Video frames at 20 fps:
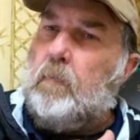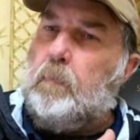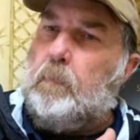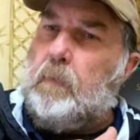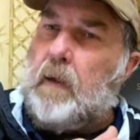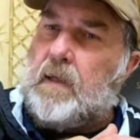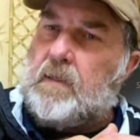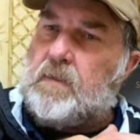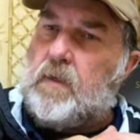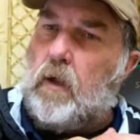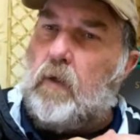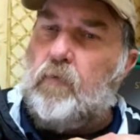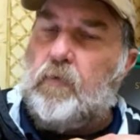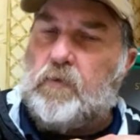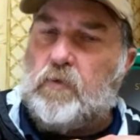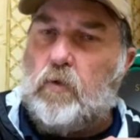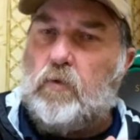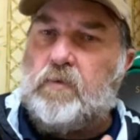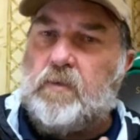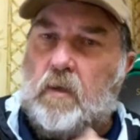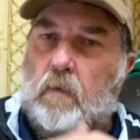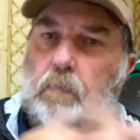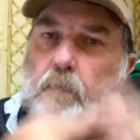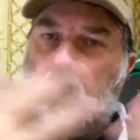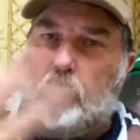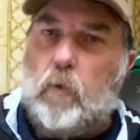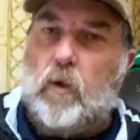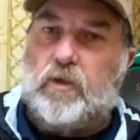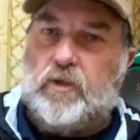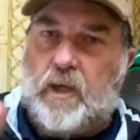pass off is also
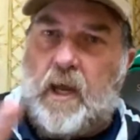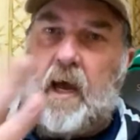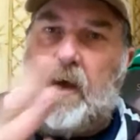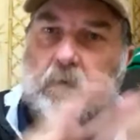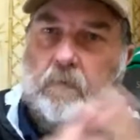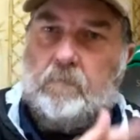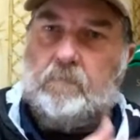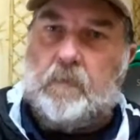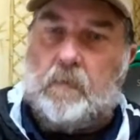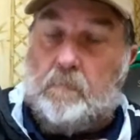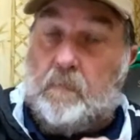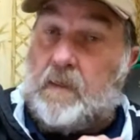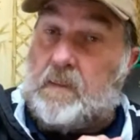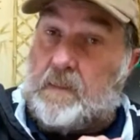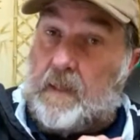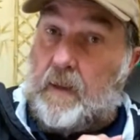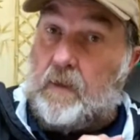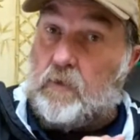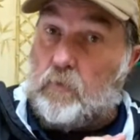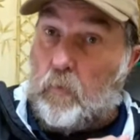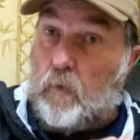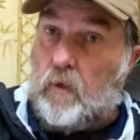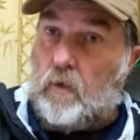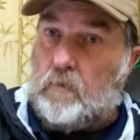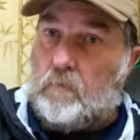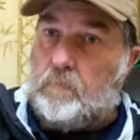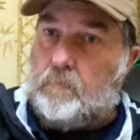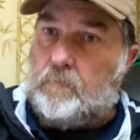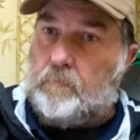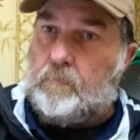watch out. It means that as well.